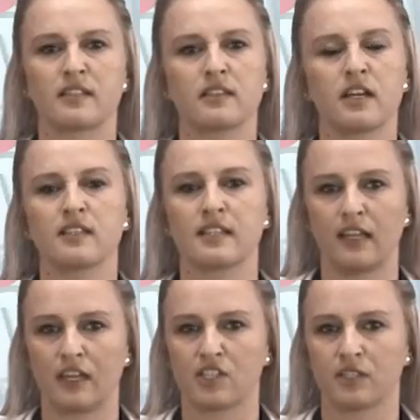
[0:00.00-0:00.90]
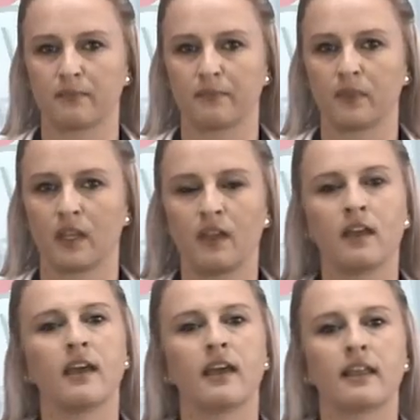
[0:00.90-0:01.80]
assign selection.
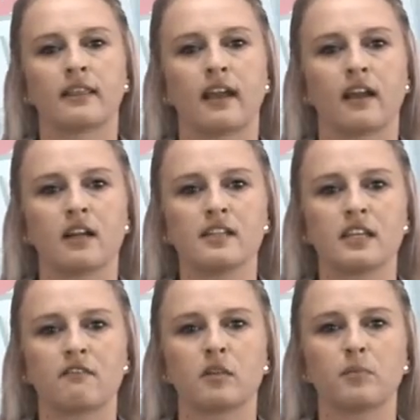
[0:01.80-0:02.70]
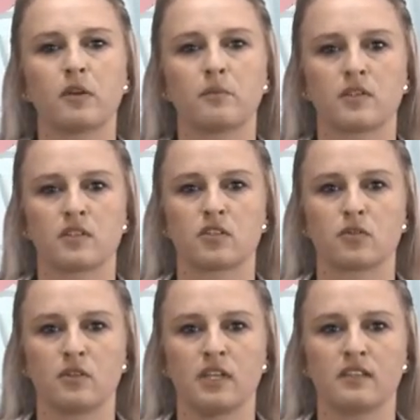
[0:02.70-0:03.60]
There are several purposes
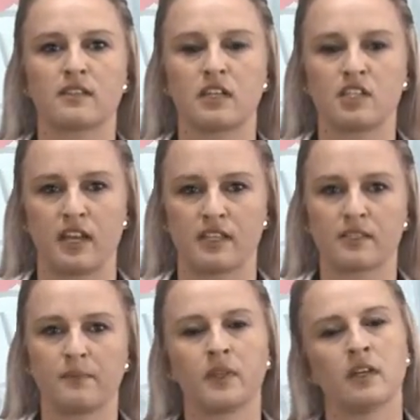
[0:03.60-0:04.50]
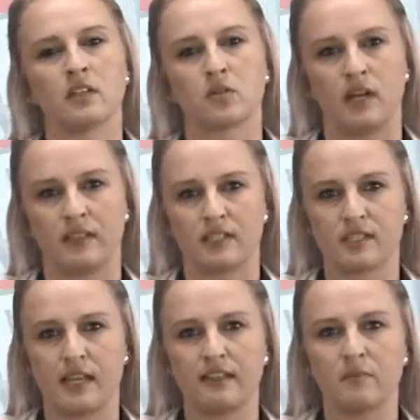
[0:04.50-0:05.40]
to read, such as to
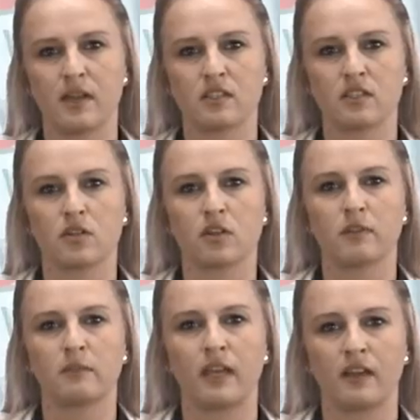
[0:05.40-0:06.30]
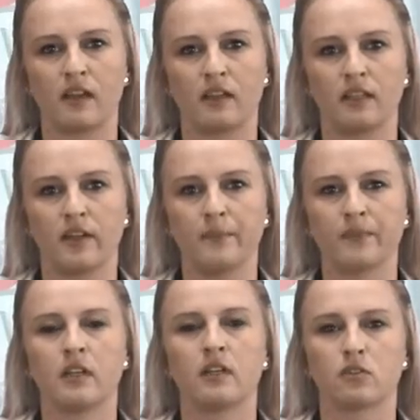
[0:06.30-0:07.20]
understand the message or the main idea,
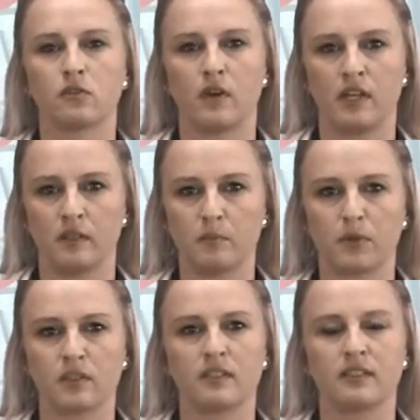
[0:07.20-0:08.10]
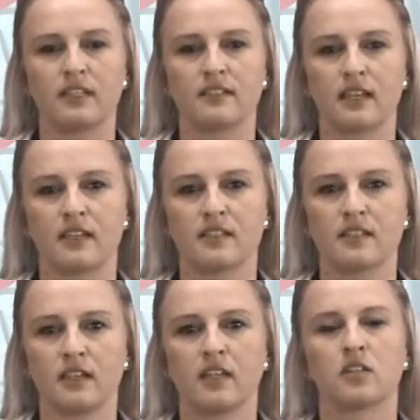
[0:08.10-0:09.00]
to find important
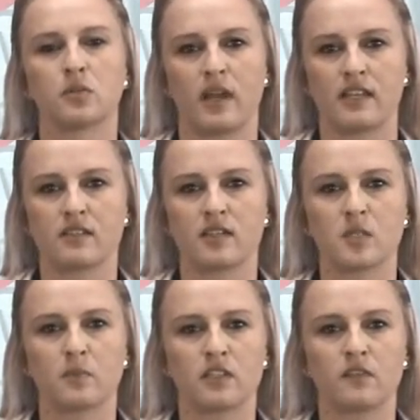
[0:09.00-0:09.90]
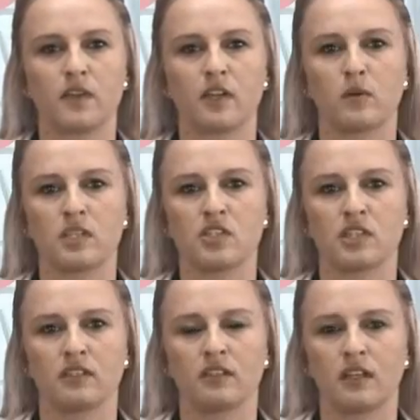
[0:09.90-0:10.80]
details, to answer a specific
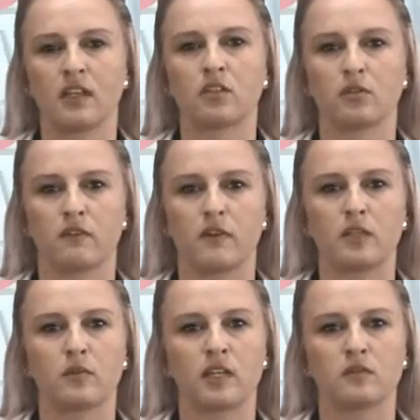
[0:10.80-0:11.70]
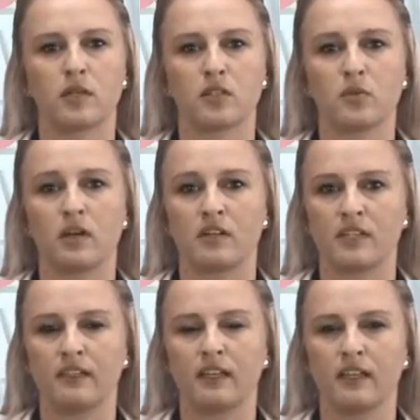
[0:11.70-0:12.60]
question, to evaluate what you are
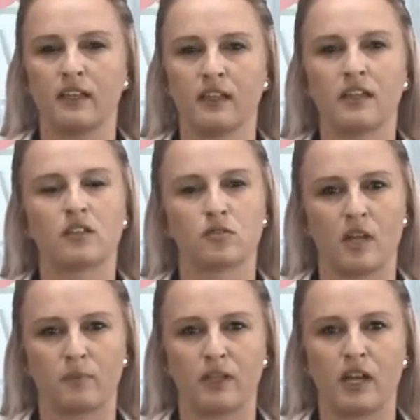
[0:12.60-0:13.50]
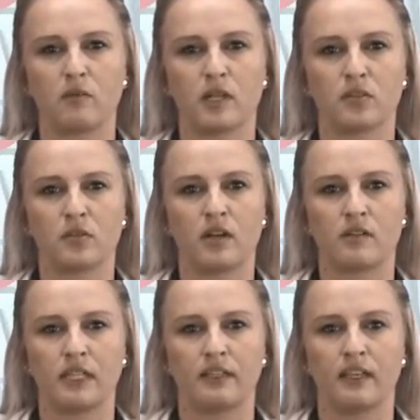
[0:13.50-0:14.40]
reading, to apply what you are
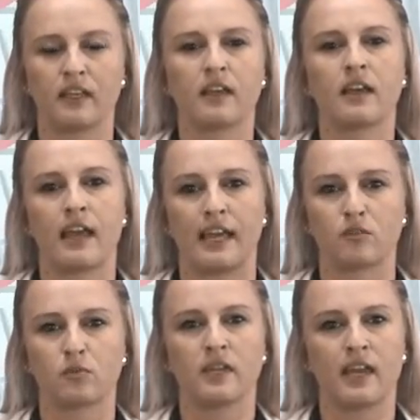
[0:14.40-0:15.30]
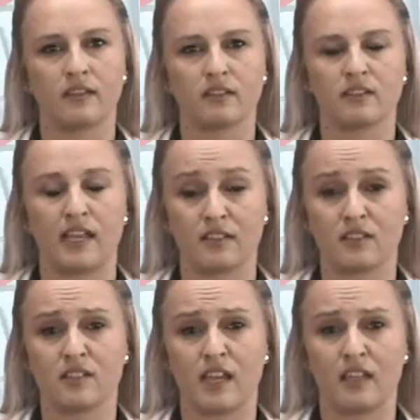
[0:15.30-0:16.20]
reading, and to be
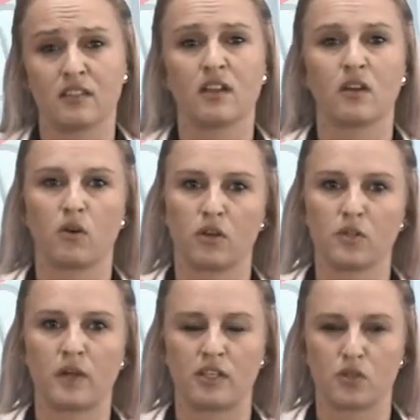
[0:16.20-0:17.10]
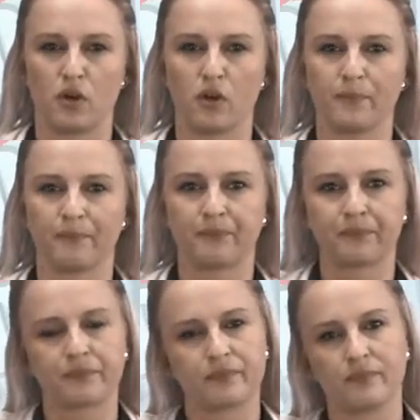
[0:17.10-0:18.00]
entertained or to enjoy.
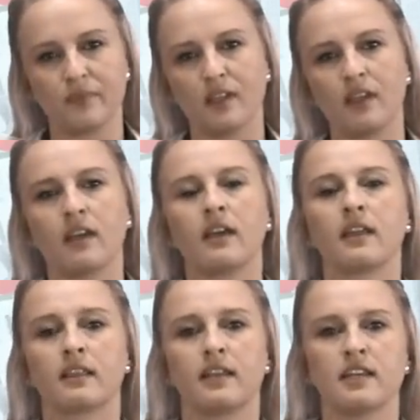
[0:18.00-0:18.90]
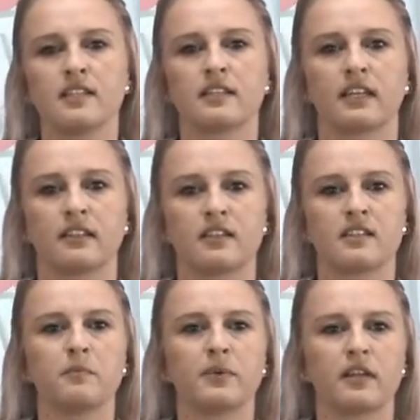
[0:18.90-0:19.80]
Thus, it
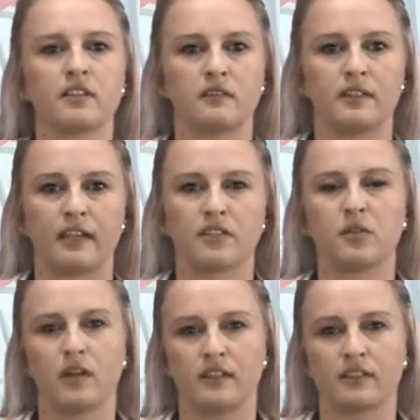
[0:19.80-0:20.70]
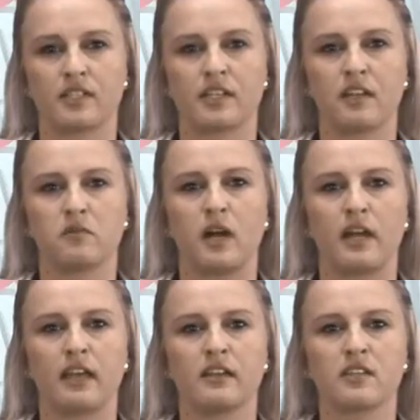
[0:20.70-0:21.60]
is imperative that you understand
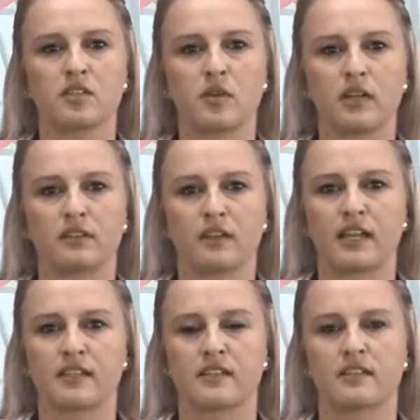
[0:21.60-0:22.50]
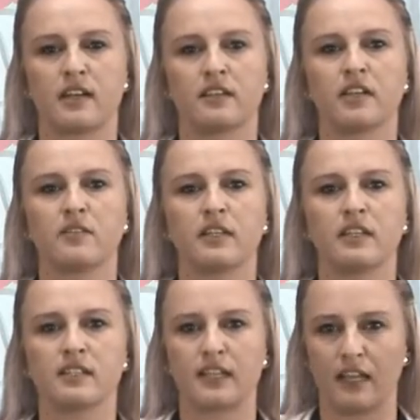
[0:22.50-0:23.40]
why an instructor has assigned a
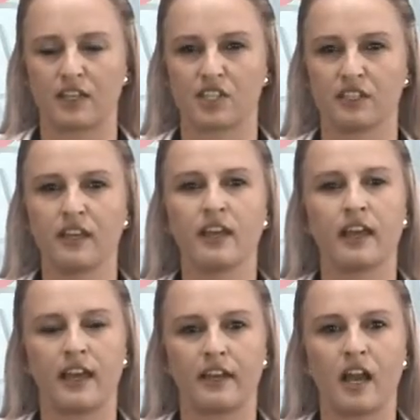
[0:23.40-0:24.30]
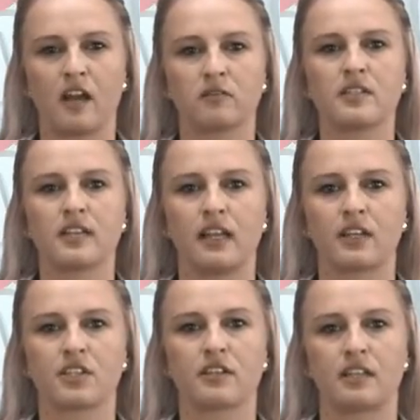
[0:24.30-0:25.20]
reading selection and how the
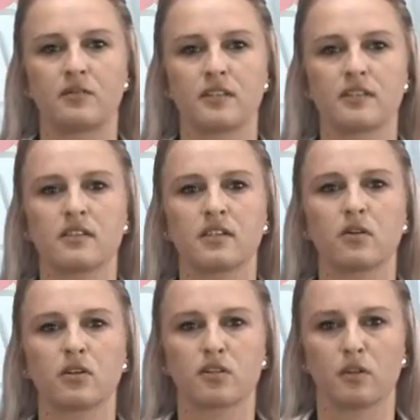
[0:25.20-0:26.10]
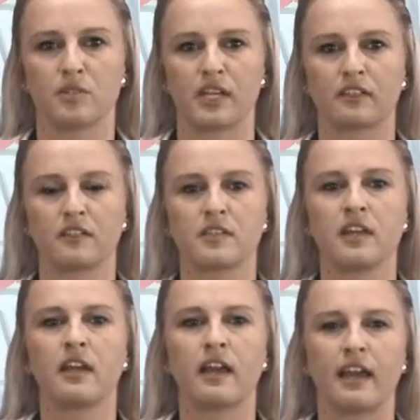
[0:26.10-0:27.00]
selection addresses the course objectives
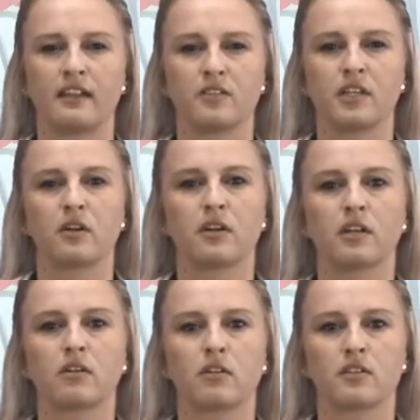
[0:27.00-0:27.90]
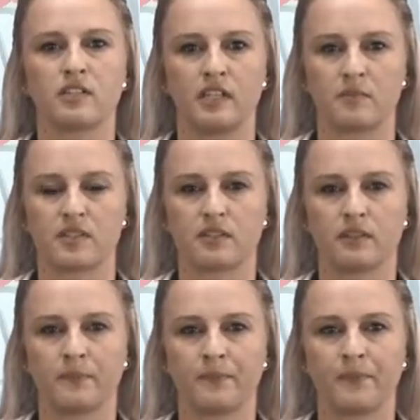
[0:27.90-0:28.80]
and recurring course
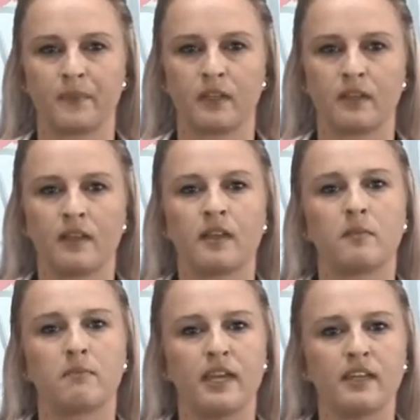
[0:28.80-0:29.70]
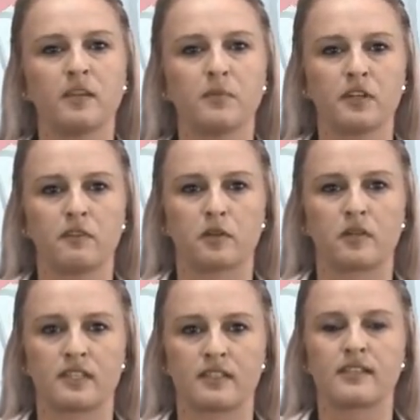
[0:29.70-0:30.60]
themes. Making preview
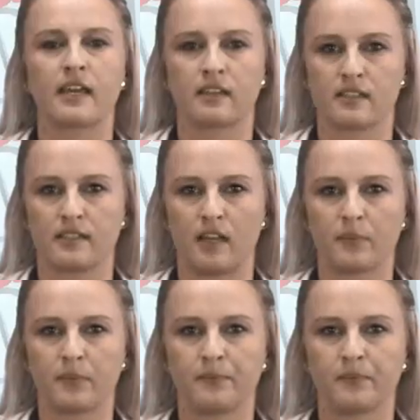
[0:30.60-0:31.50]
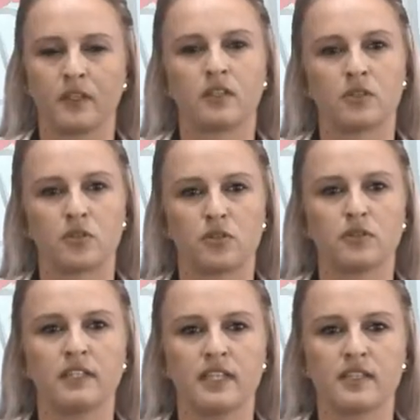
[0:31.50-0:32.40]
is the second step. To
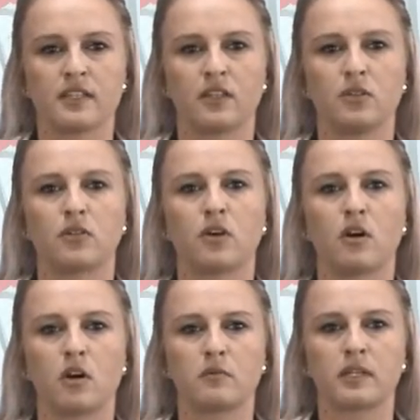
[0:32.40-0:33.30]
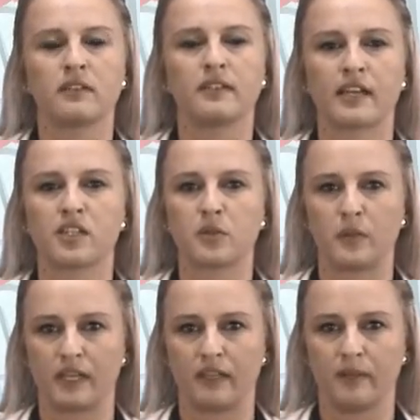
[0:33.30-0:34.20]
do this, you go over the text
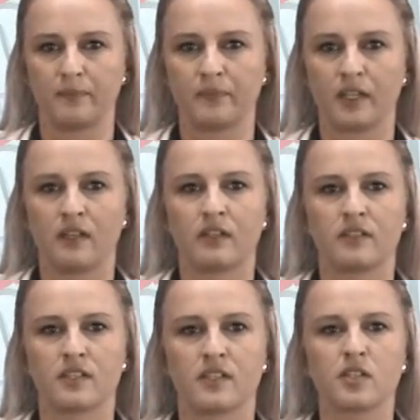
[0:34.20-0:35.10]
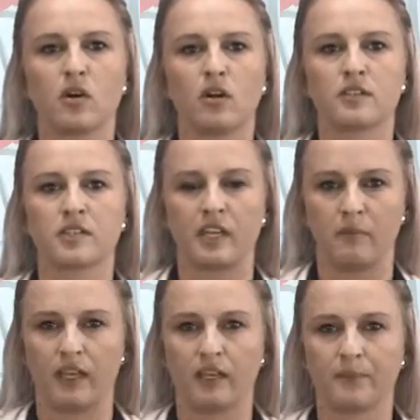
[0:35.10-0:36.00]
quickly. This is called
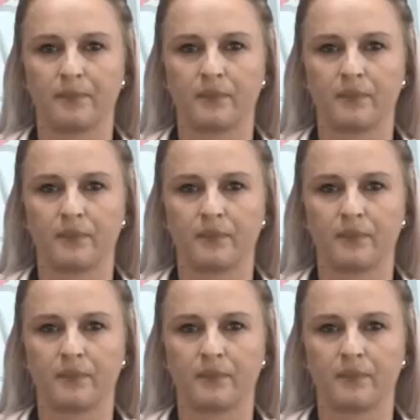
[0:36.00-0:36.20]
skimming.